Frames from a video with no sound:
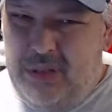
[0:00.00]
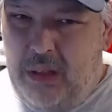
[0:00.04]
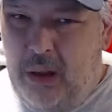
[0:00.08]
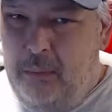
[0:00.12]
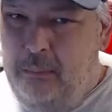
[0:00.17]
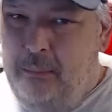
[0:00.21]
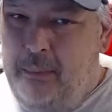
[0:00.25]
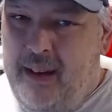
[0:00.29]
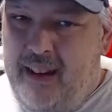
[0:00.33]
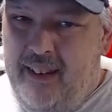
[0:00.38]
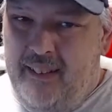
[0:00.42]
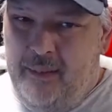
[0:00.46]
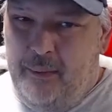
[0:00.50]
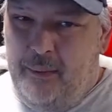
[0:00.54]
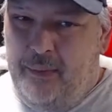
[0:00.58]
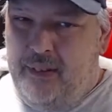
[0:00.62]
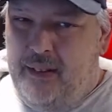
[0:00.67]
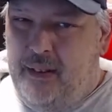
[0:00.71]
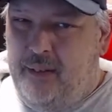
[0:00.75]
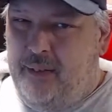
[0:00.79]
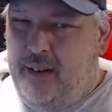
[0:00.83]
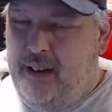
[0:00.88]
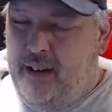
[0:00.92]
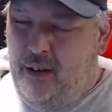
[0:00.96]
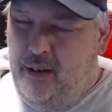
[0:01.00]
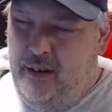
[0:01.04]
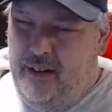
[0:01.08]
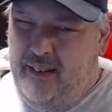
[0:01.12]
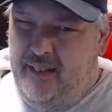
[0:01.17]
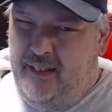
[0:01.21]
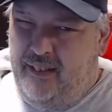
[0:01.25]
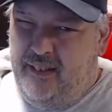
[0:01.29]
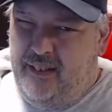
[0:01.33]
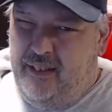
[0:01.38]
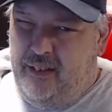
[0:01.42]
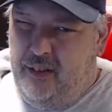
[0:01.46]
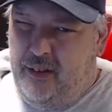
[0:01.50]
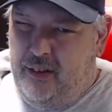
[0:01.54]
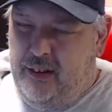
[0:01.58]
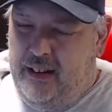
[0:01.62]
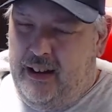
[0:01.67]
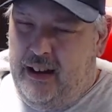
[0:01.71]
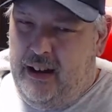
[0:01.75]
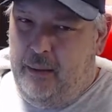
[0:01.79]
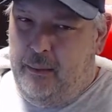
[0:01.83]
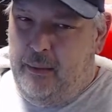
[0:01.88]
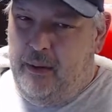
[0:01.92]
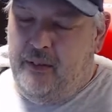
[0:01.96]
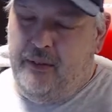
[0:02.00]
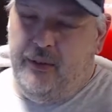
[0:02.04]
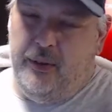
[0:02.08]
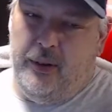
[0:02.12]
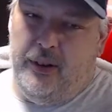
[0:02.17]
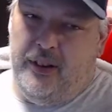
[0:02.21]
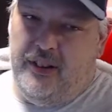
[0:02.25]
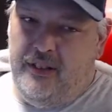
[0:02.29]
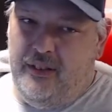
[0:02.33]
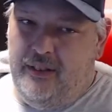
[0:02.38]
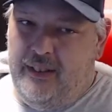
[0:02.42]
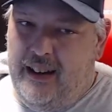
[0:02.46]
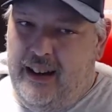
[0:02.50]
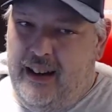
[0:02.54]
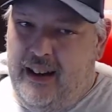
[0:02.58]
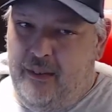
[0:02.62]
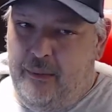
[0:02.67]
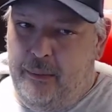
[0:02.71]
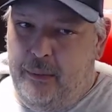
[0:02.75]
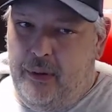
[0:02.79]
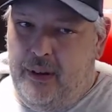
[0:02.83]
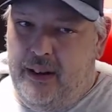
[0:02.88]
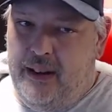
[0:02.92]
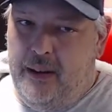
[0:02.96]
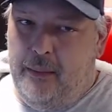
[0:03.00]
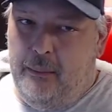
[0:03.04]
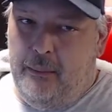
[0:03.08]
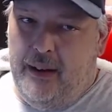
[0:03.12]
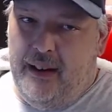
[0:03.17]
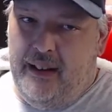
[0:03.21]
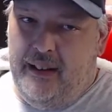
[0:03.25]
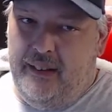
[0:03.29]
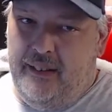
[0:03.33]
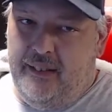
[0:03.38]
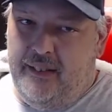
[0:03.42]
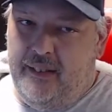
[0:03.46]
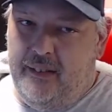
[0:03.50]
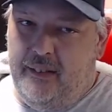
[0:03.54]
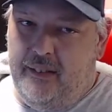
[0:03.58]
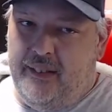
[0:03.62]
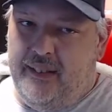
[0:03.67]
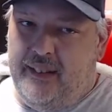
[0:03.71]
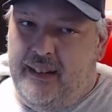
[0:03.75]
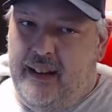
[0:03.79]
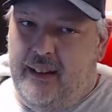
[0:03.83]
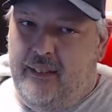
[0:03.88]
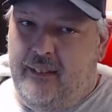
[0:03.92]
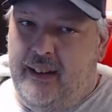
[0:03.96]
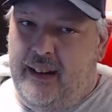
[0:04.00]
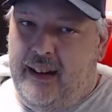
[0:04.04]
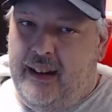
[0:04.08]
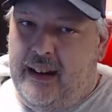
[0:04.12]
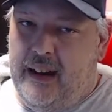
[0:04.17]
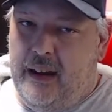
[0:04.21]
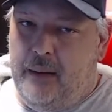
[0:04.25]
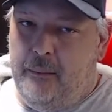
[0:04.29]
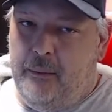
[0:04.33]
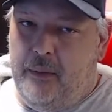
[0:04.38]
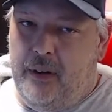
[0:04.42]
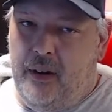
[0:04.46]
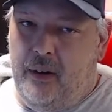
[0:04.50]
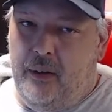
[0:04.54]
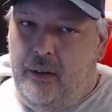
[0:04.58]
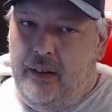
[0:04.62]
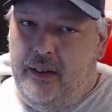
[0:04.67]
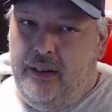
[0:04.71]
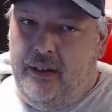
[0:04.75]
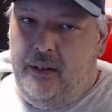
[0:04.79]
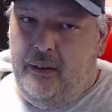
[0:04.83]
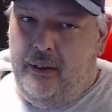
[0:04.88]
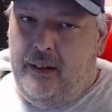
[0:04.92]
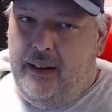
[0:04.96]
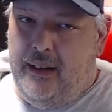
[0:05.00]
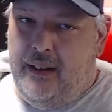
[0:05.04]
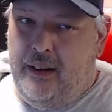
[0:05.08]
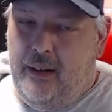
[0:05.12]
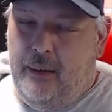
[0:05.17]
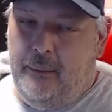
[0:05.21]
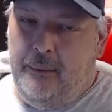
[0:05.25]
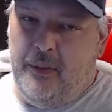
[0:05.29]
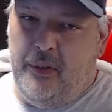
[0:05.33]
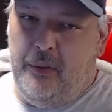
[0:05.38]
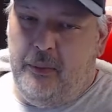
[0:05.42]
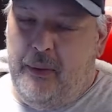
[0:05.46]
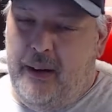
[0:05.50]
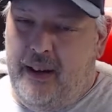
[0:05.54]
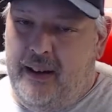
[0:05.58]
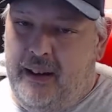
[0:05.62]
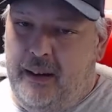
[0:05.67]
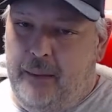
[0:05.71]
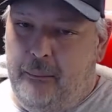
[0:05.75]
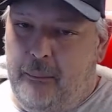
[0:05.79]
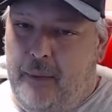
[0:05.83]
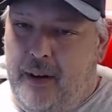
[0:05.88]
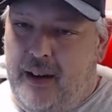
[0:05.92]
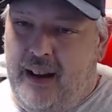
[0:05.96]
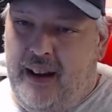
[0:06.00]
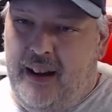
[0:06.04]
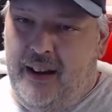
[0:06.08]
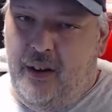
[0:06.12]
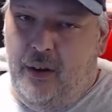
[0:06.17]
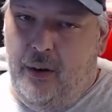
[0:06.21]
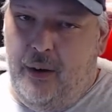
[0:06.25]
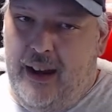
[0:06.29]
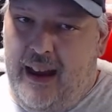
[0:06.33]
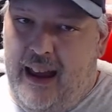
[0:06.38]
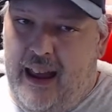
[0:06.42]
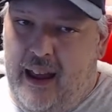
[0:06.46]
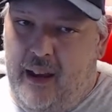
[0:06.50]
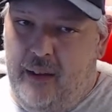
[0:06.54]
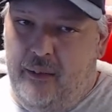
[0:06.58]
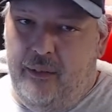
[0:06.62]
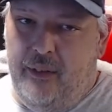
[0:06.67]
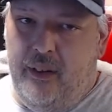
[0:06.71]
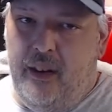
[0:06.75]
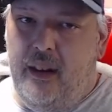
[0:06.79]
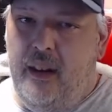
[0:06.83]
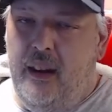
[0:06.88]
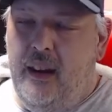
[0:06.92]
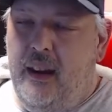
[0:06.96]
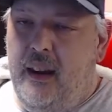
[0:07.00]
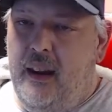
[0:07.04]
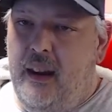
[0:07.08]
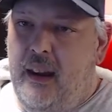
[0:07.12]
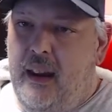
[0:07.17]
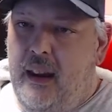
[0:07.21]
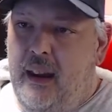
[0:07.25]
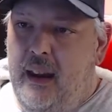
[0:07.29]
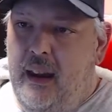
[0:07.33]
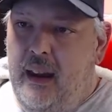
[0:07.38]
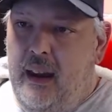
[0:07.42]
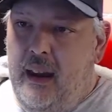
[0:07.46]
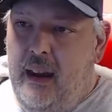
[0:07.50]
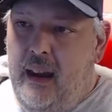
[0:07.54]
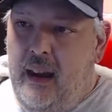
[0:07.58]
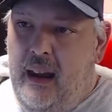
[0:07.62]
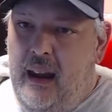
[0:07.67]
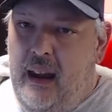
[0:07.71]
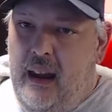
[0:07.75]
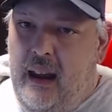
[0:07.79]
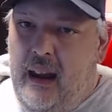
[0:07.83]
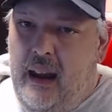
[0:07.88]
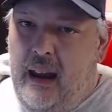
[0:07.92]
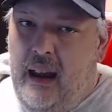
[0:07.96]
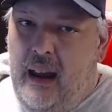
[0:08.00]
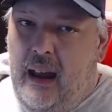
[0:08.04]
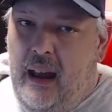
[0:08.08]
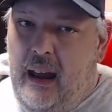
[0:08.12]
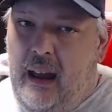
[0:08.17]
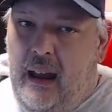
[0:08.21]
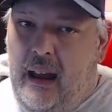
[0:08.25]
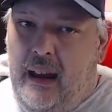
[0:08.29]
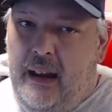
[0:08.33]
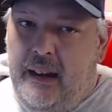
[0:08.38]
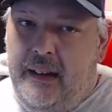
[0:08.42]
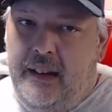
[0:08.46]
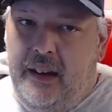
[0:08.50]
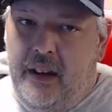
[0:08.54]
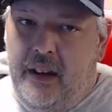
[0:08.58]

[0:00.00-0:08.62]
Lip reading: buy some stuff I don't necessarily need, but fortunately I have plenty of money, so it's not like I'm going to, I'm spending money I don't have. And